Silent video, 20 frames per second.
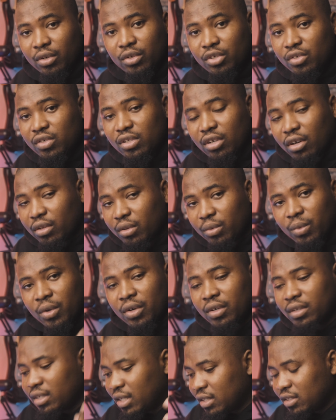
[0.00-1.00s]
or use the other
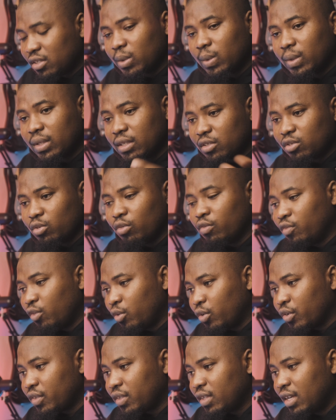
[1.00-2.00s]
one, and so on and so
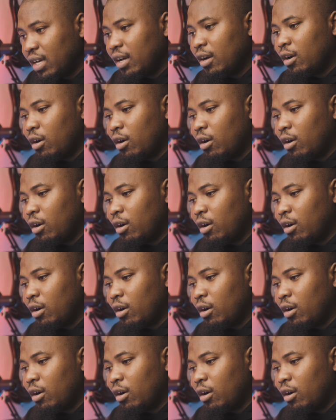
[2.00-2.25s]
forth.